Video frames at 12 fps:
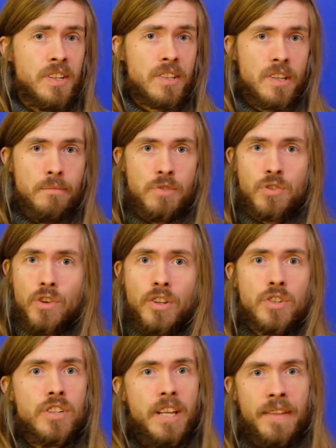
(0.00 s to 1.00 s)
exam is
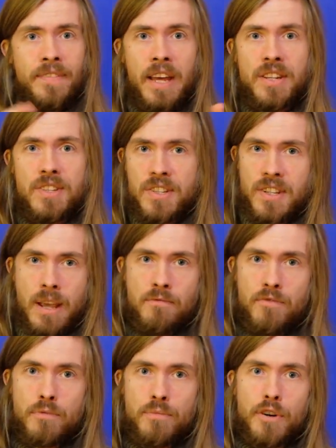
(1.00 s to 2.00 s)
structured, and that is the same
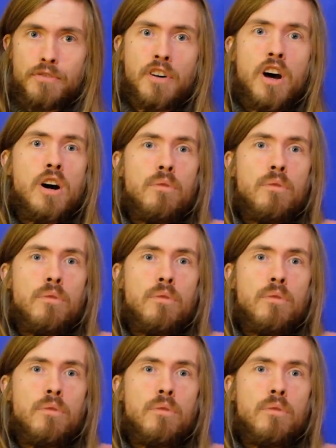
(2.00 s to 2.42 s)
for both